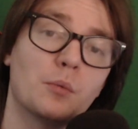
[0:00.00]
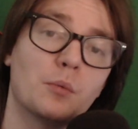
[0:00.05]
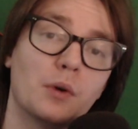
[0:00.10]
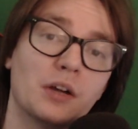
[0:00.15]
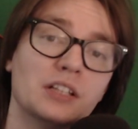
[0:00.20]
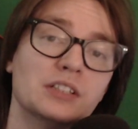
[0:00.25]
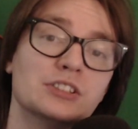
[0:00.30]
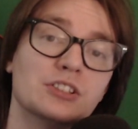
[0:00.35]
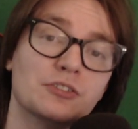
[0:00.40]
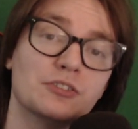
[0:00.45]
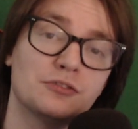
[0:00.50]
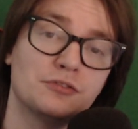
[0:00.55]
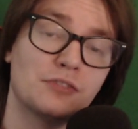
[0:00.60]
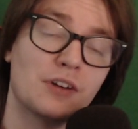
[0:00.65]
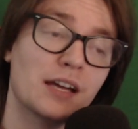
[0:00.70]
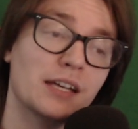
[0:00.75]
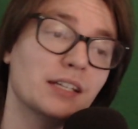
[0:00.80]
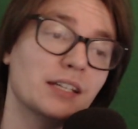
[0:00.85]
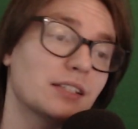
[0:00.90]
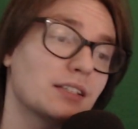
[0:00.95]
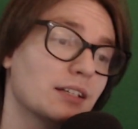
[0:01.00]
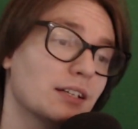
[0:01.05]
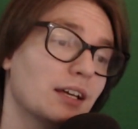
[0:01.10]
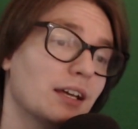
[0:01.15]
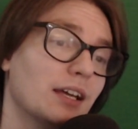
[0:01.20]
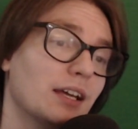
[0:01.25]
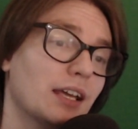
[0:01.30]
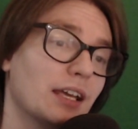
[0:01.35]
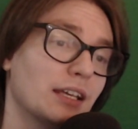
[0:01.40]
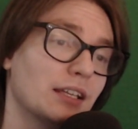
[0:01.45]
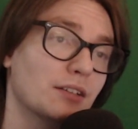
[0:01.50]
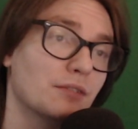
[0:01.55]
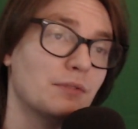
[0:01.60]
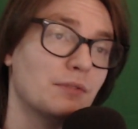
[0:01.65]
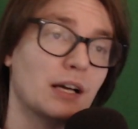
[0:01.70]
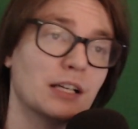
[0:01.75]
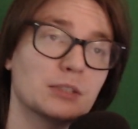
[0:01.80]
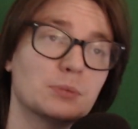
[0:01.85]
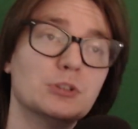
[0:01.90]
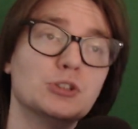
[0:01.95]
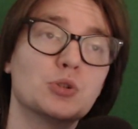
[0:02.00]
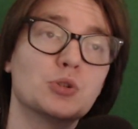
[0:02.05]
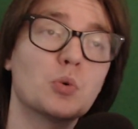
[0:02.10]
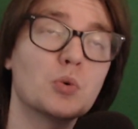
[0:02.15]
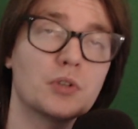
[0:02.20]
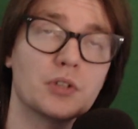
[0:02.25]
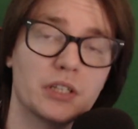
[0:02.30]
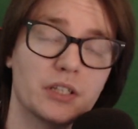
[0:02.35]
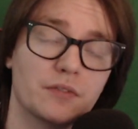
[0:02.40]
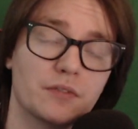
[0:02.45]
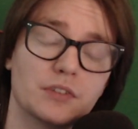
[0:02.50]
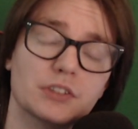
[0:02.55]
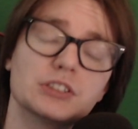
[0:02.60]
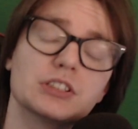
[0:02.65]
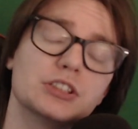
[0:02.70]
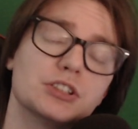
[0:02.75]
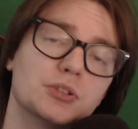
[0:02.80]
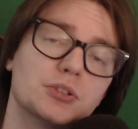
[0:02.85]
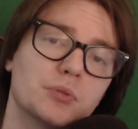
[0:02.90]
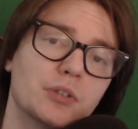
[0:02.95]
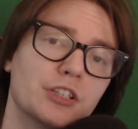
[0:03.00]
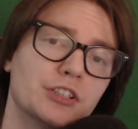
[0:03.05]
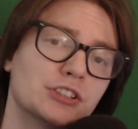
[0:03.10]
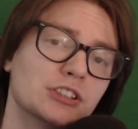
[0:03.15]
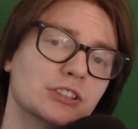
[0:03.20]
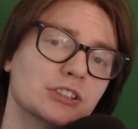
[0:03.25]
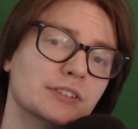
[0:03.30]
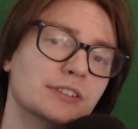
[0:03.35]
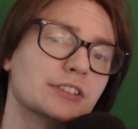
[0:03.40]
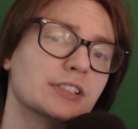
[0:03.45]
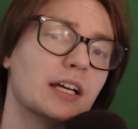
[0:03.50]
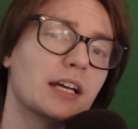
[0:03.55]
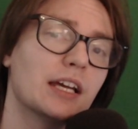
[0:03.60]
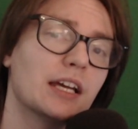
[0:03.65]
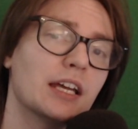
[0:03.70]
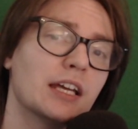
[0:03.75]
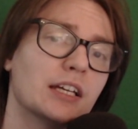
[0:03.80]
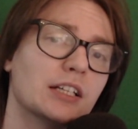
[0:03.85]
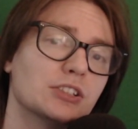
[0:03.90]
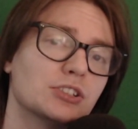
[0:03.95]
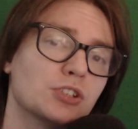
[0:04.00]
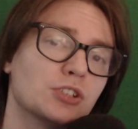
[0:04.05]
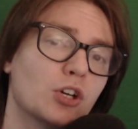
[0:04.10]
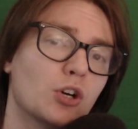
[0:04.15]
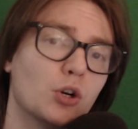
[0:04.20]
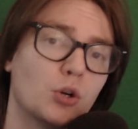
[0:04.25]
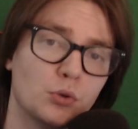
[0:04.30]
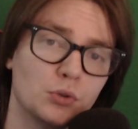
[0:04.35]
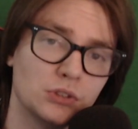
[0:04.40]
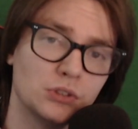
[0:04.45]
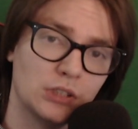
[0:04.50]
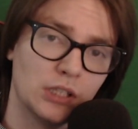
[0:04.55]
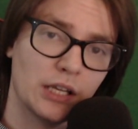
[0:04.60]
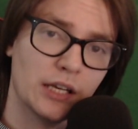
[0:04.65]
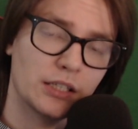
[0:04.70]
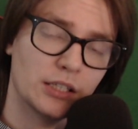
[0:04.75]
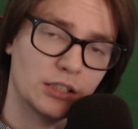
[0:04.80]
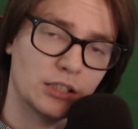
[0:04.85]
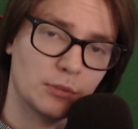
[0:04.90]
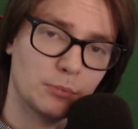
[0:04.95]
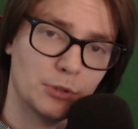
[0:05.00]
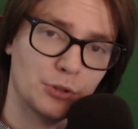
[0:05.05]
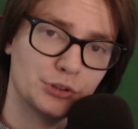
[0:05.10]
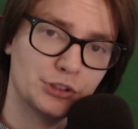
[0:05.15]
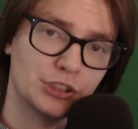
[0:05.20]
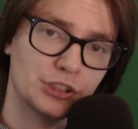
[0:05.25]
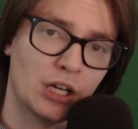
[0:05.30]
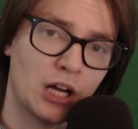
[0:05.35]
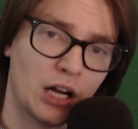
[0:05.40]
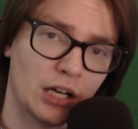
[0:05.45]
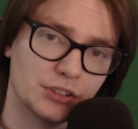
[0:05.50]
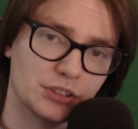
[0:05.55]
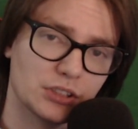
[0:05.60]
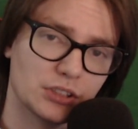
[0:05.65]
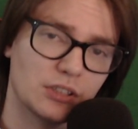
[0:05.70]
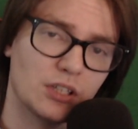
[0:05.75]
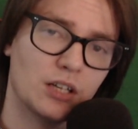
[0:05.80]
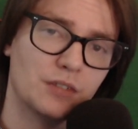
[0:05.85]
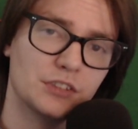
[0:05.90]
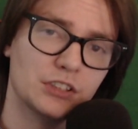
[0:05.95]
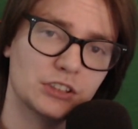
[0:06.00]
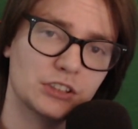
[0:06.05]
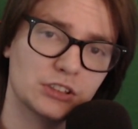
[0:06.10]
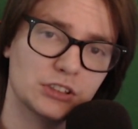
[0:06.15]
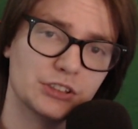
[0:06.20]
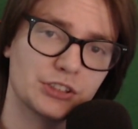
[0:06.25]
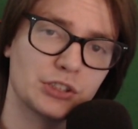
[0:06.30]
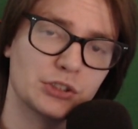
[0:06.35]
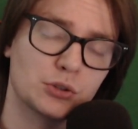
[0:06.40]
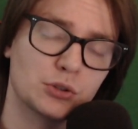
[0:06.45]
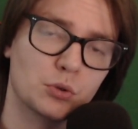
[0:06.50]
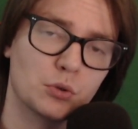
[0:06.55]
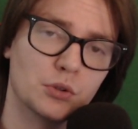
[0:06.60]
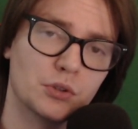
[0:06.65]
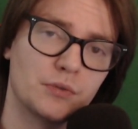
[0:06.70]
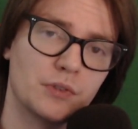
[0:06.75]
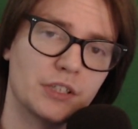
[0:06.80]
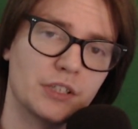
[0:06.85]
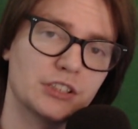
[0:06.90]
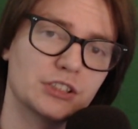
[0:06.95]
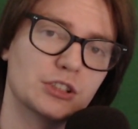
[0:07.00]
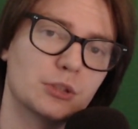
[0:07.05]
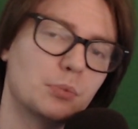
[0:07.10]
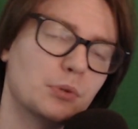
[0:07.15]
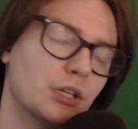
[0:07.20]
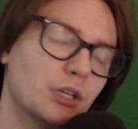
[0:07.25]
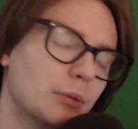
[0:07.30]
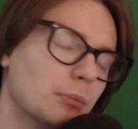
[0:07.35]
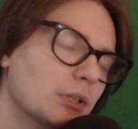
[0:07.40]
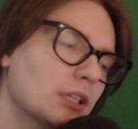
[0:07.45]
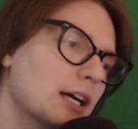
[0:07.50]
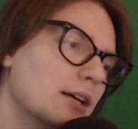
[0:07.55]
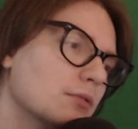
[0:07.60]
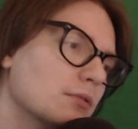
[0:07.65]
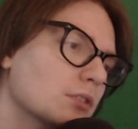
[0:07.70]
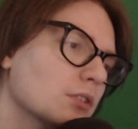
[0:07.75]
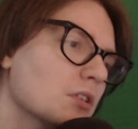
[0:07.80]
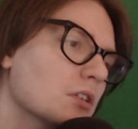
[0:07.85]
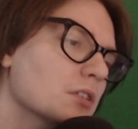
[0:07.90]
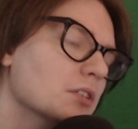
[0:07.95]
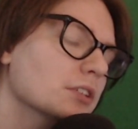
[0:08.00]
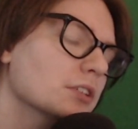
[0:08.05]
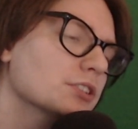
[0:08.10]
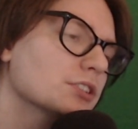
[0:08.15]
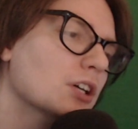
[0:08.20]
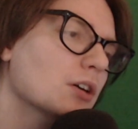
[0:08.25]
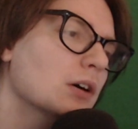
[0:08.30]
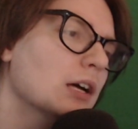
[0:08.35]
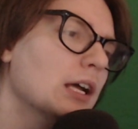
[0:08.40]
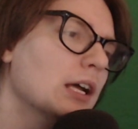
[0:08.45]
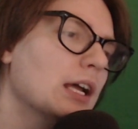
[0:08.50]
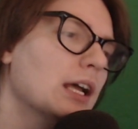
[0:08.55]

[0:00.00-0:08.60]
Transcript: wins a fight in the vast majority of the situations is who's landing the most shots. And obviously, controller reigns supreme in that regard. So